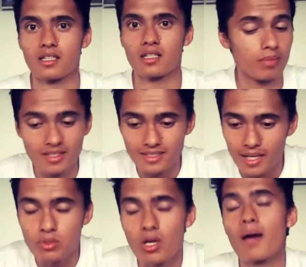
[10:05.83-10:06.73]
But at the same
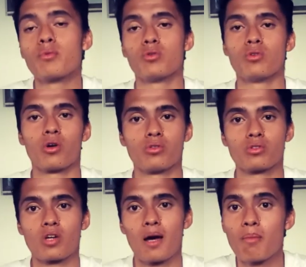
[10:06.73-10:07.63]
time, who knows?
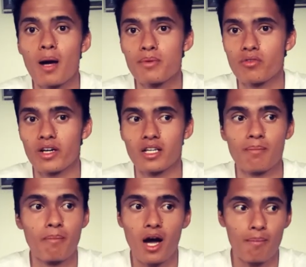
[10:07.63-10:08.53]
I might be ready.
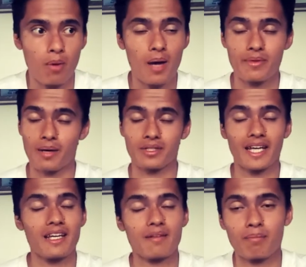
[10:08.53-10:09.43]
I might be able to
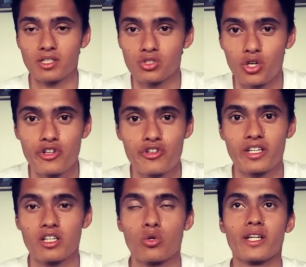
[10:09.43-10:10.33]
get my surgery
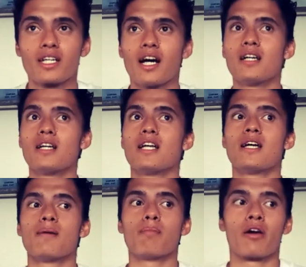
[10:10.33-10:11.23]
in quicker.
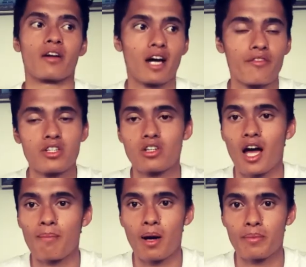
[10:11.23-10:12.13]
My recovery
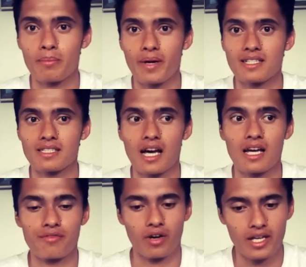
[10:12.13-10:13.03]
time might be better
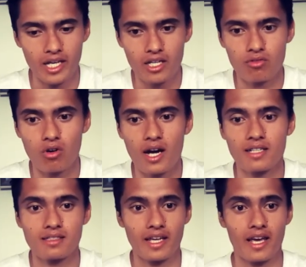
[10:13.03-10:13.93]
if I eat right
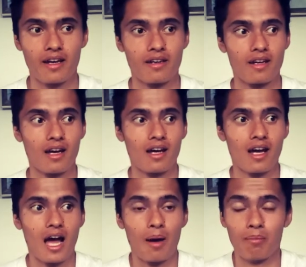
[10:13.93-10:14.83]
and
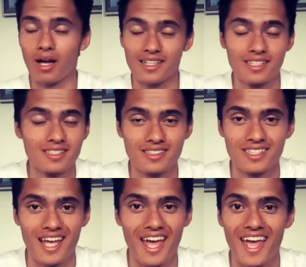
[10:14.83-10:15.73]
I listen
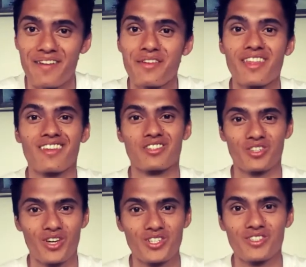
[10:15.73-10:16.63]
to everything the
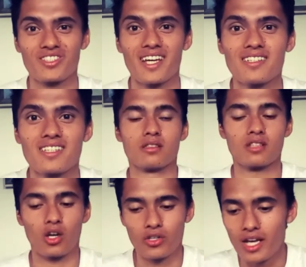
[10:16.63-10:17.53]
surgeon says.
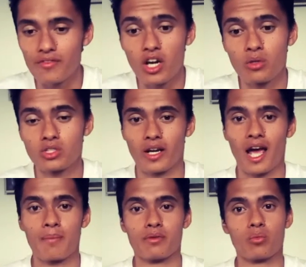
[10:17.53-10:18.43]
So you never know what's going to
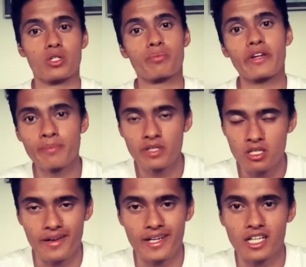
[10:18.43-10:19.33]
happen, which brings me to
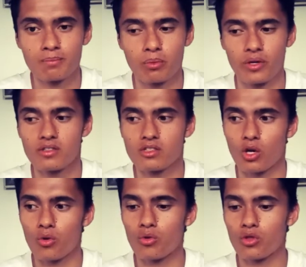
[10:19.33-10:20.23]
my next point.
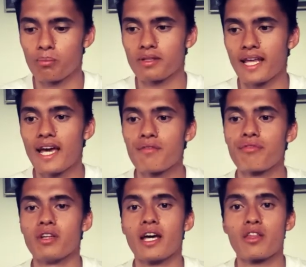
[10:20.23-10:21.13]
So the plan for
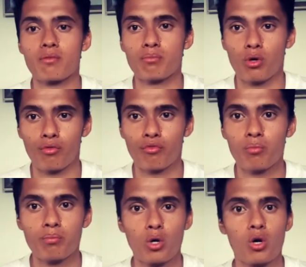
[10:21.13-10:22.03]
Nathan Paull
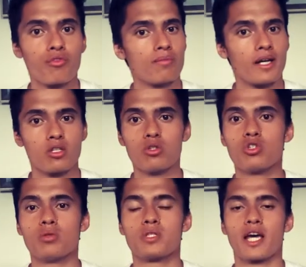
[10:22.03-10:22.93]
Football, for my
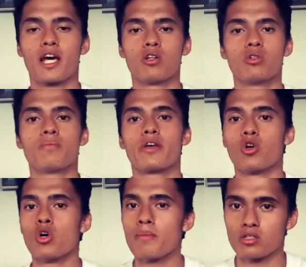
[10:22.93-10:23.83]
YouTube channel and
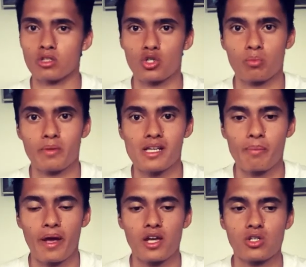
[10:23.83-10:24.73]
all my social media
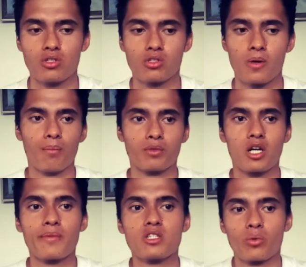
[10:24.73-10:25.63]
pages, I'm going
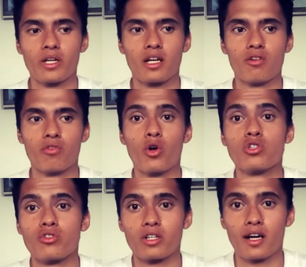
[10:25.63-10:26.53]
to be doing a Road
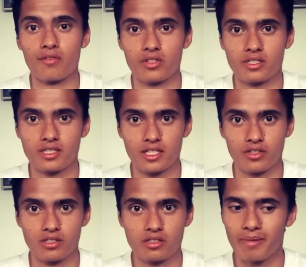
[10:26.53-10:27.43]
to Recovery series.